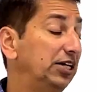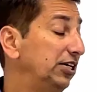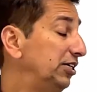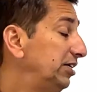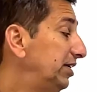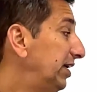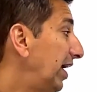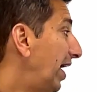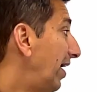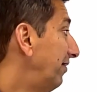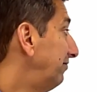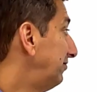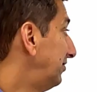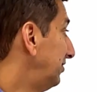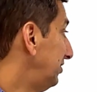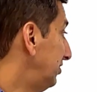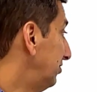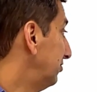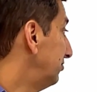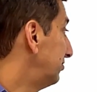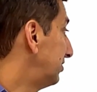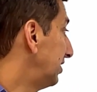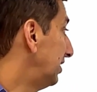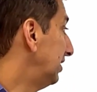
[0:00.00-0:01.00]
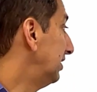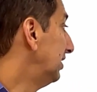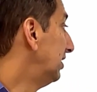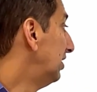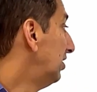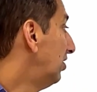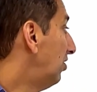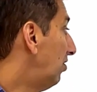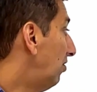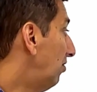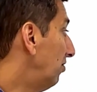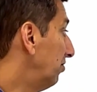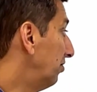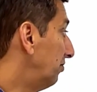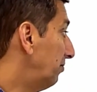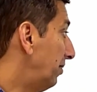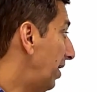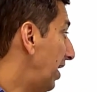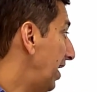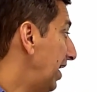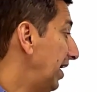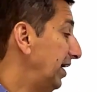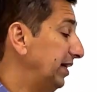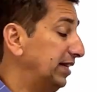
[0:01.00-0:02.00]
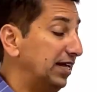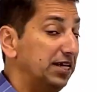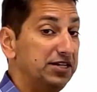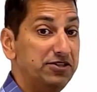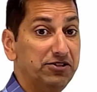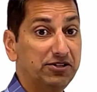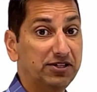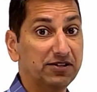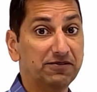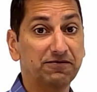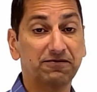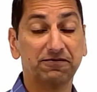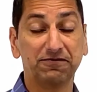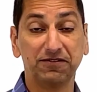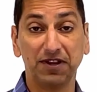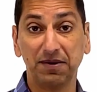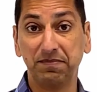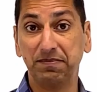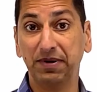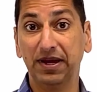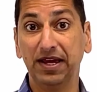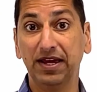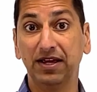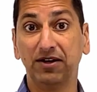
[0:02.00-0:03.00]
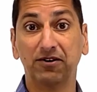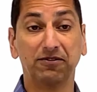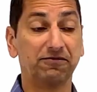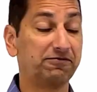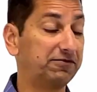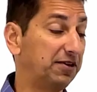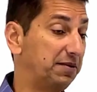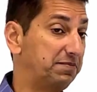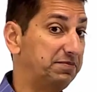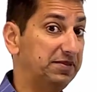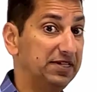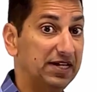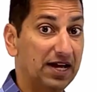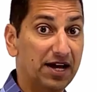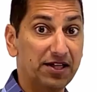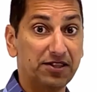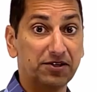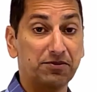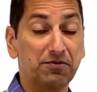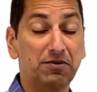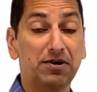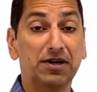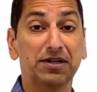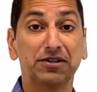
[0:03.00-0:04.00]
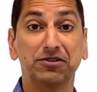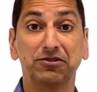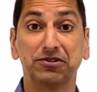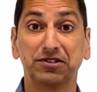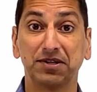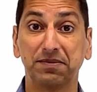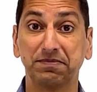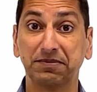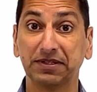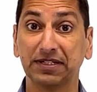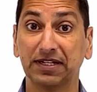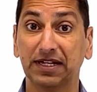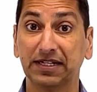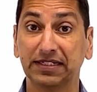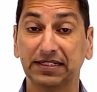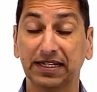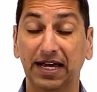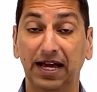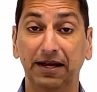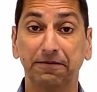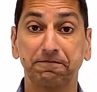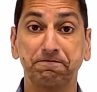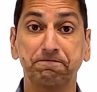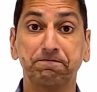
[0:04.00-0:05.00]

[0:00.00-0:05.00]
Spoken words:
You have to use it all the way and then you can flip it or flip the other one or something like that.